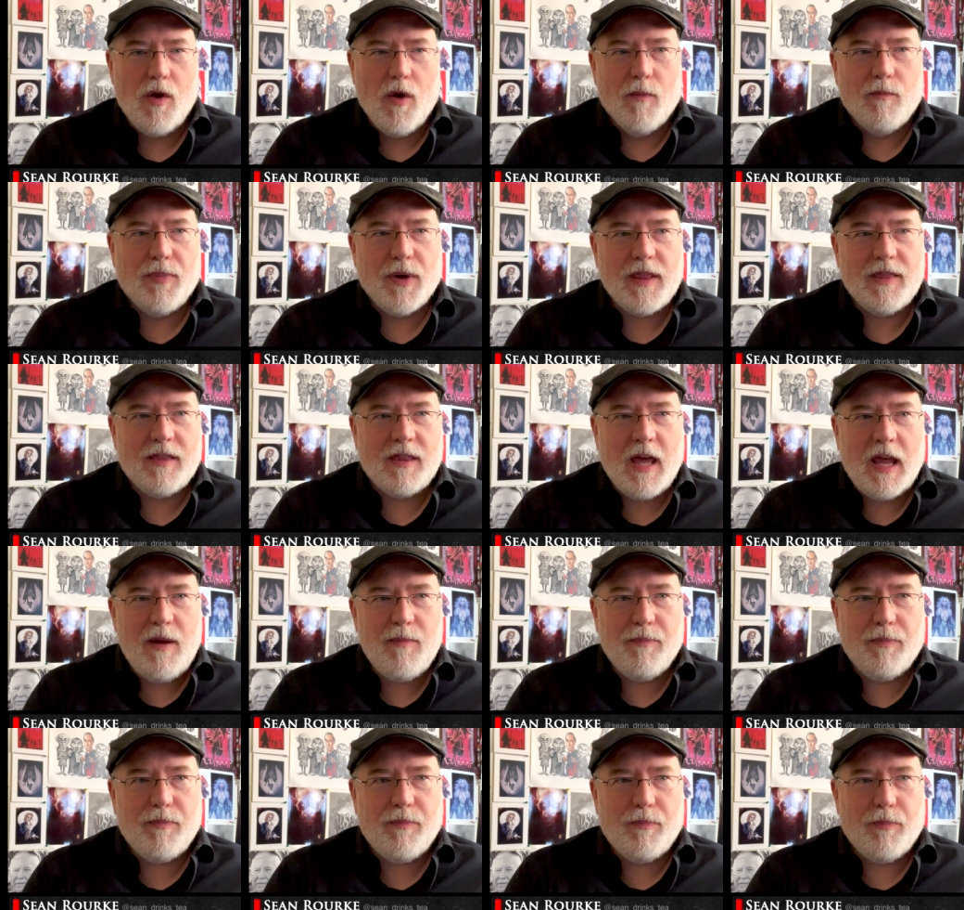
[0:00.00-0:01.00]
but they
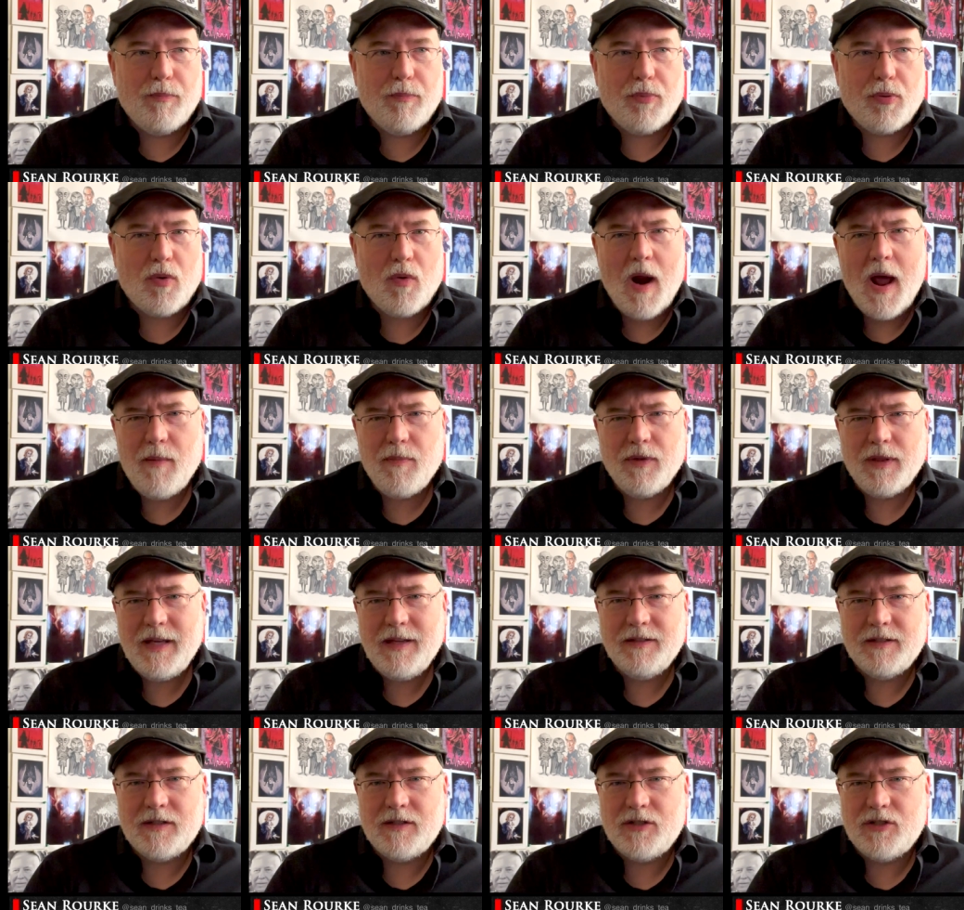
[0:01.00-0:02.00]

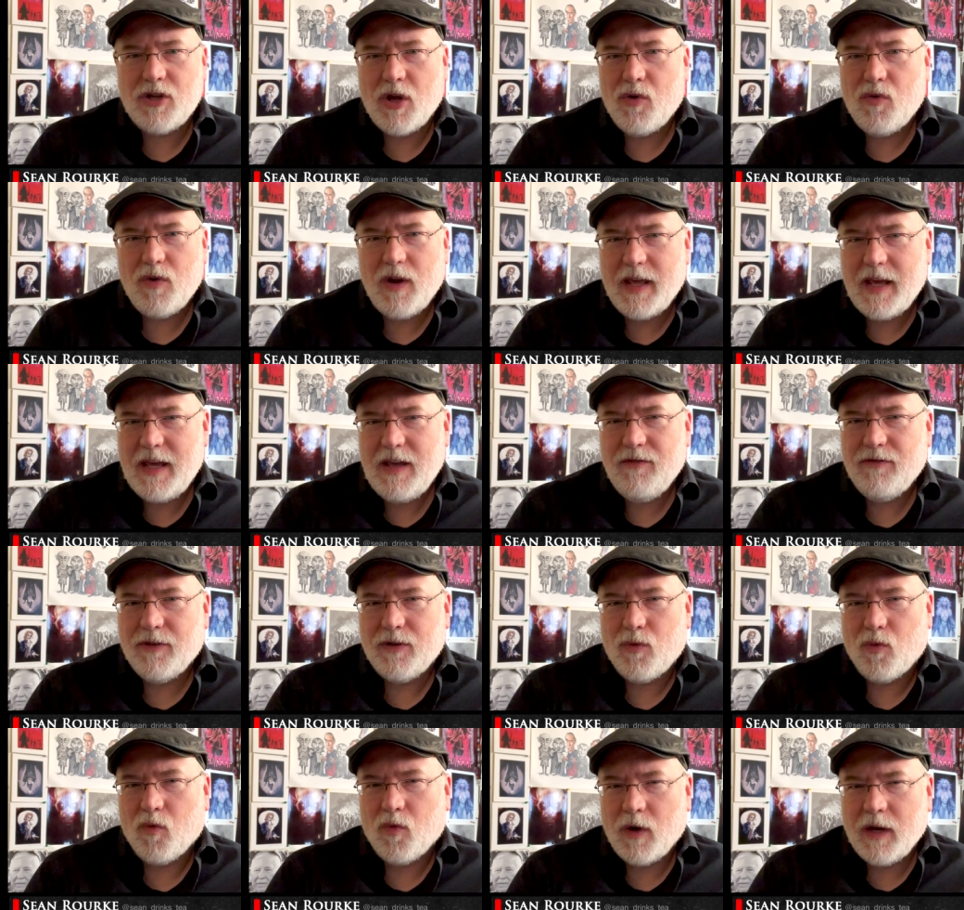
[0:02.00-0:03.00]
probably don't
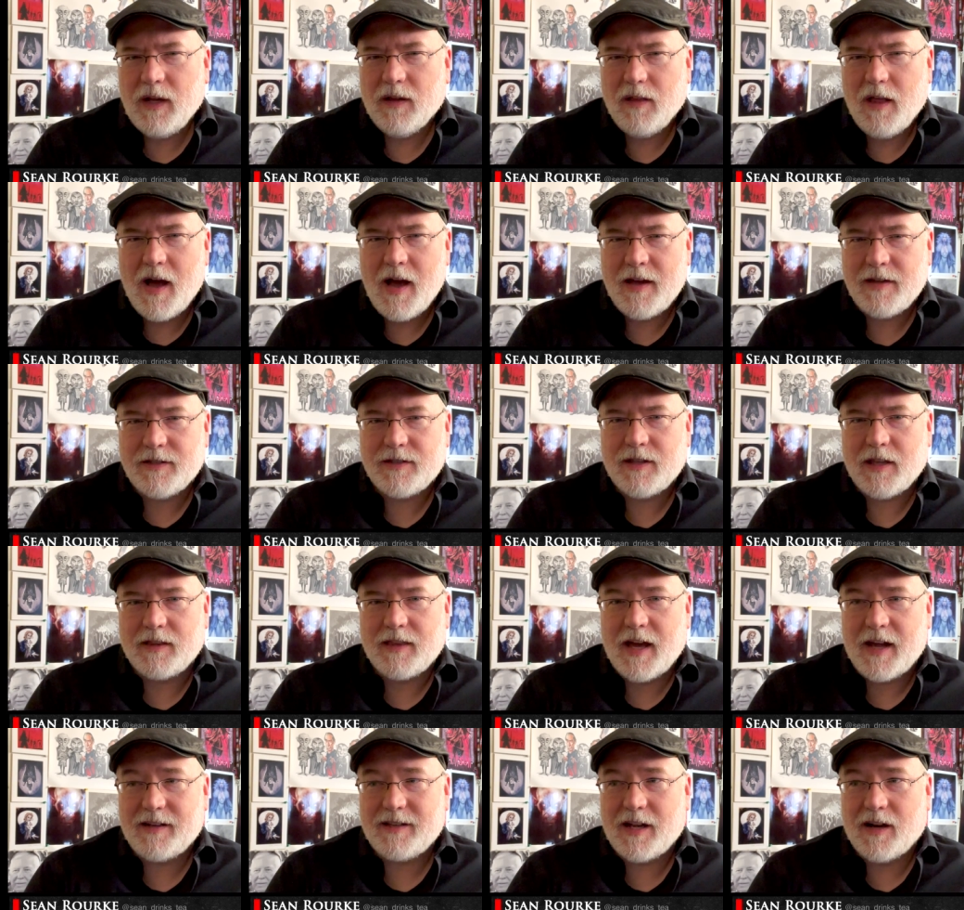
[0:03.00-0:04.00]
even realize that
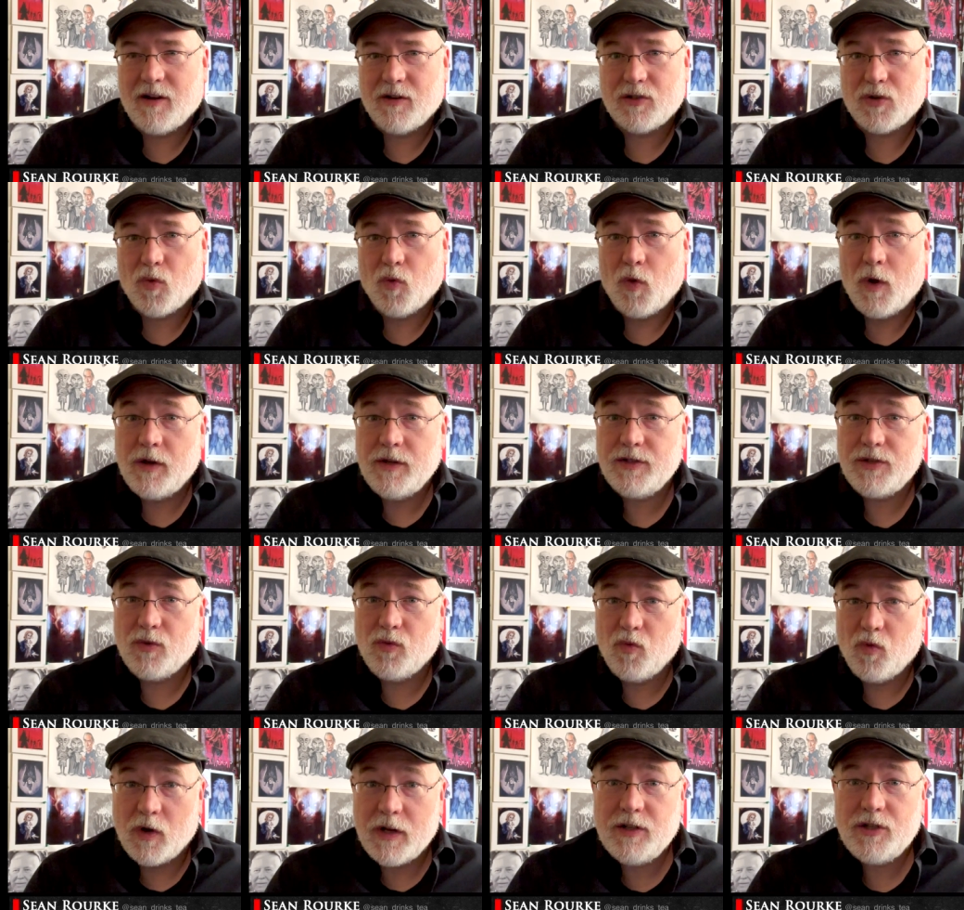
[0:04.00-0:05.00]
that character was
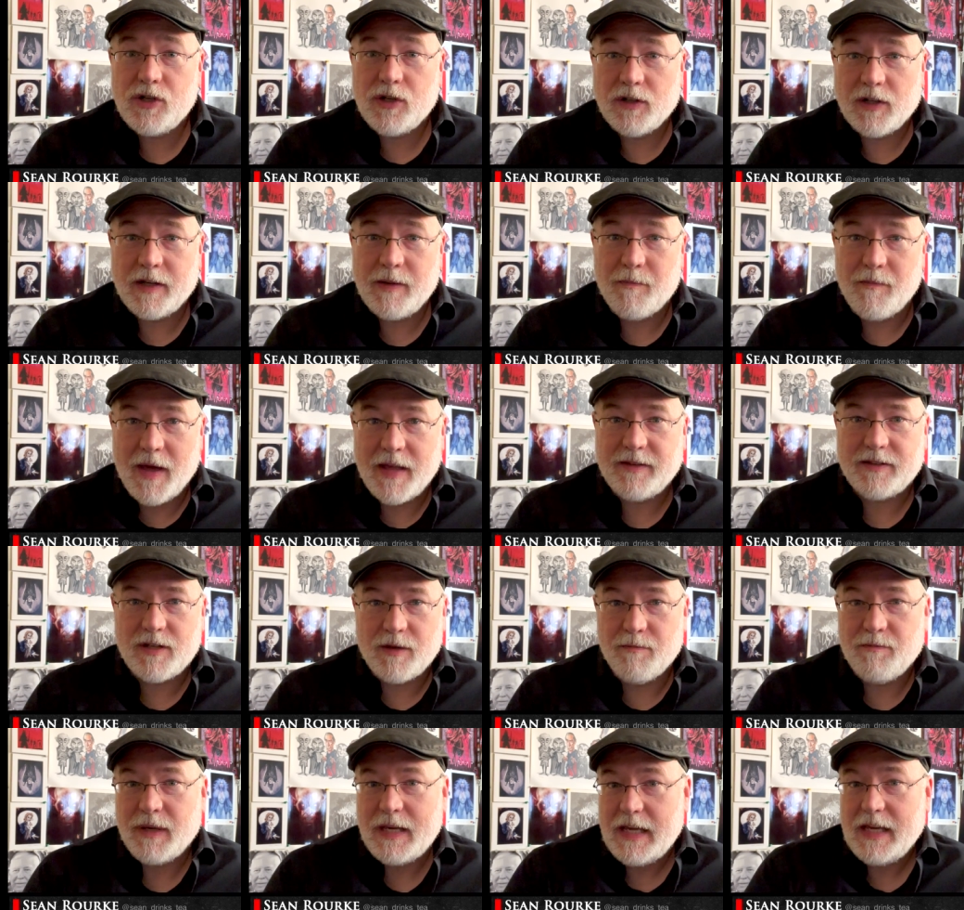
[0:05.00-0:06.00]
originally meant to
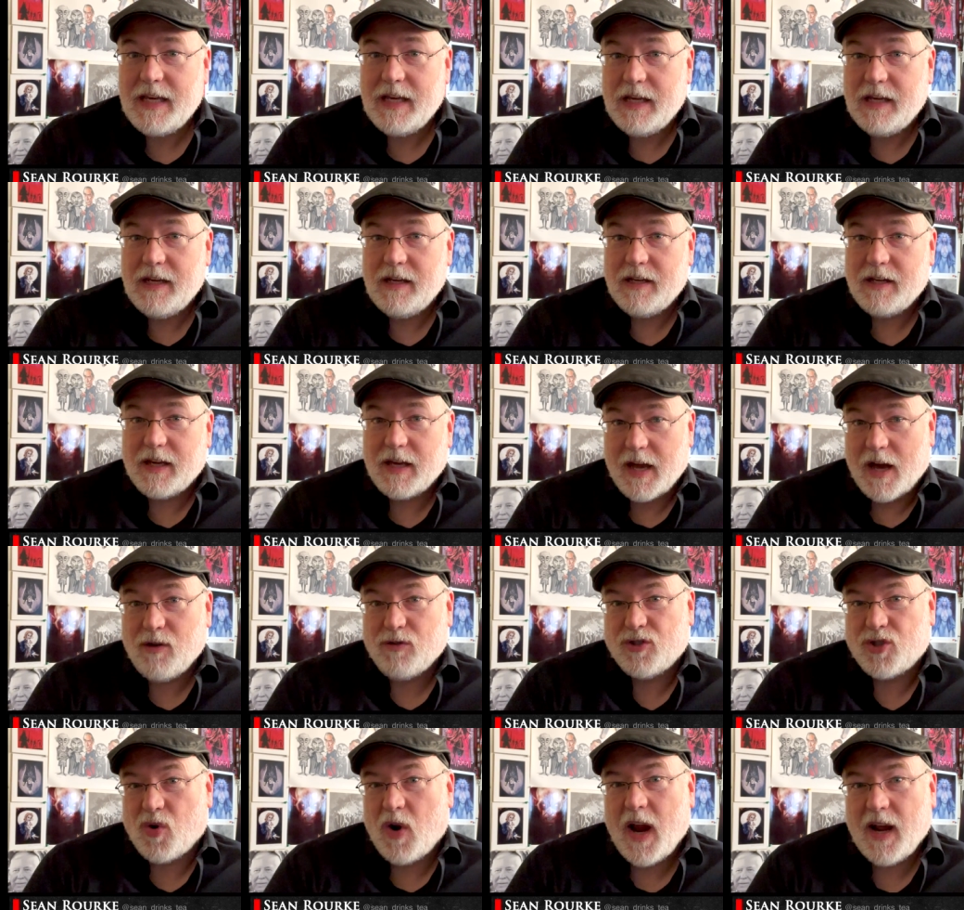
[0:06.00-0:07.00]
be Count
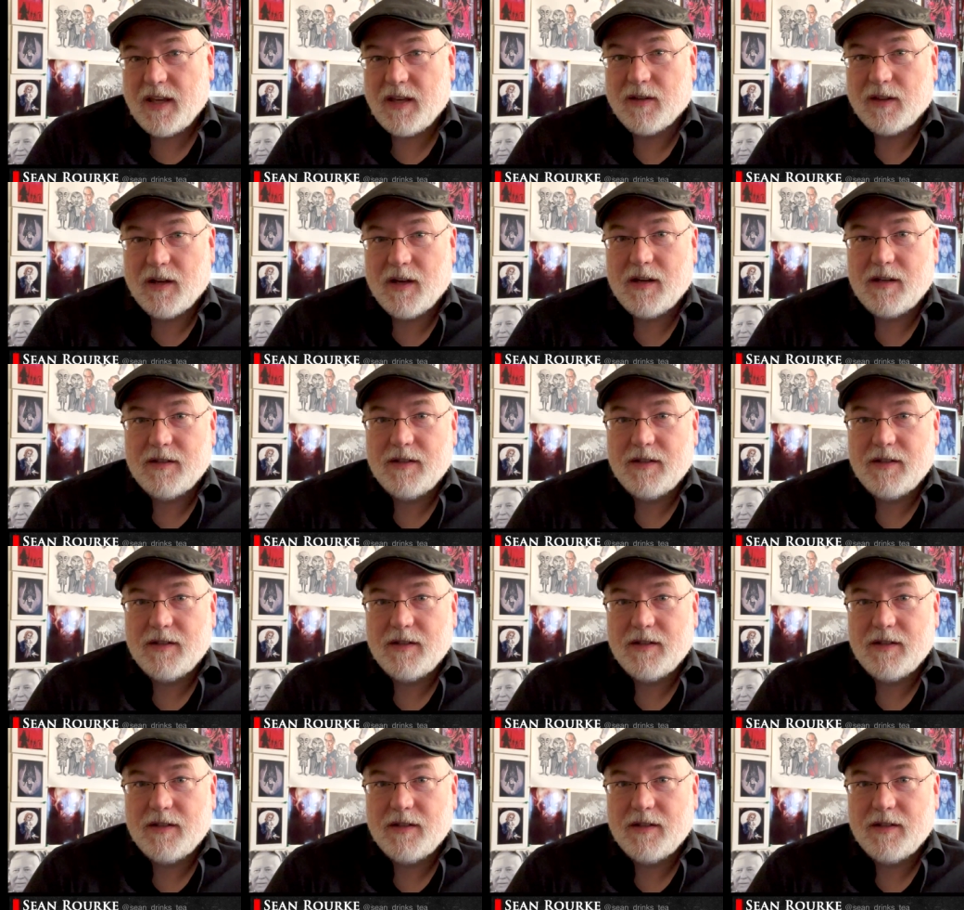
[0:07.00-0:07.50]
Dracula.